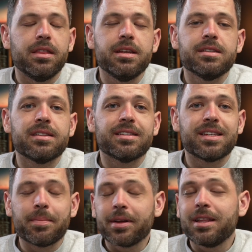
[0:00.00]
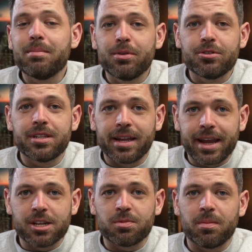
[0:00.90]
These typically boost
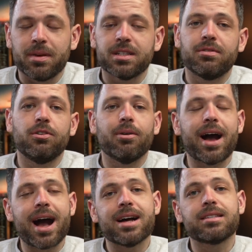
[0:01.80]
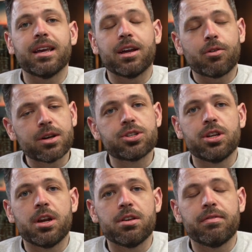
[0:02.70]
engagement because if you ask a
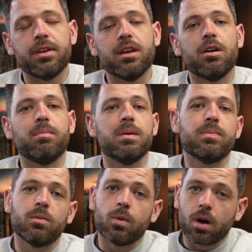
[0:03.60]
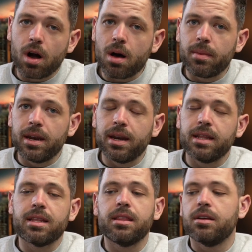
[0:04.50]
question in your video, people will comment
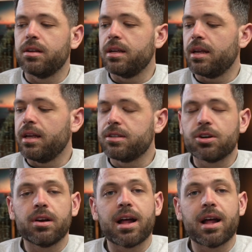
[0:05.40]
and then they'll in turn